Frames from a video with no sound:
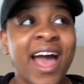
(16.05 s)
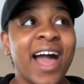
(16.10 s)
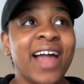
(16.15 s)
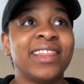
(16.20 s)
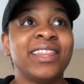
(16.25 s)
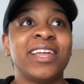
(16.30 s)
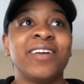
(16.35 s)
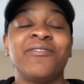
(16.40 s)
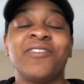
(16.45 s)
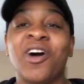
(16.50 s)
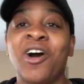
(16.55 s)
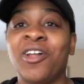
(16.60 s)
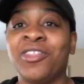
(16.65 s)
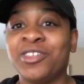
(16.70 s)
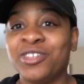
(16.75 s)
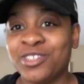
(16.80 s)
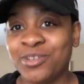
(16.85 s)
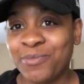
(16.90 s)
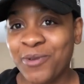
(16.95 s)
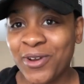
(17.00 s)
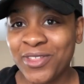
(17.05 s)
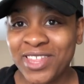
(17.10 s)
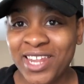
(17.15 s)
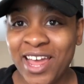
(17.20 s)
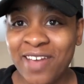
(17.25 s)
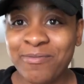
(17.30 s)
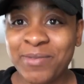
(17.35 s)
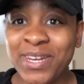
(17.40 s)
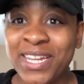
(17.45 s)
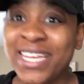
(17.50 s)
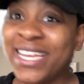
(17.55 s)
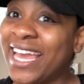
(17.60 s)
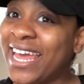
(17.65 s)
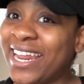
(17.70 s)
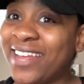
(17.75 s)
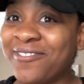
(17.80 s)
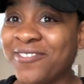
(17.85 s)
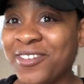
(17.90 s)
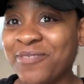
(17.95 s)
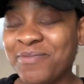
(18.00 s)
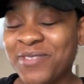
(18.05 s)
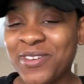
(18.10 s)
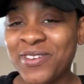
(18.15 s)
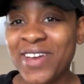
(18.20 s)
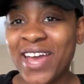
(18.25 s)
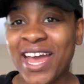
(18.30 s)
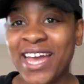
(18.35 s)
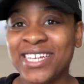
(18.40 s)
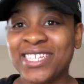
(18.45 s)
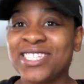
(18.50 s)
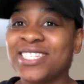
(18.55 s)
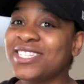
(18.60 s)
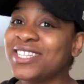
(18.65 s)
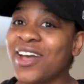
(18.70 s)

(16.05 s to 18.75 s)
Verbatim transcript: I love all the support that I've been getting from you guys.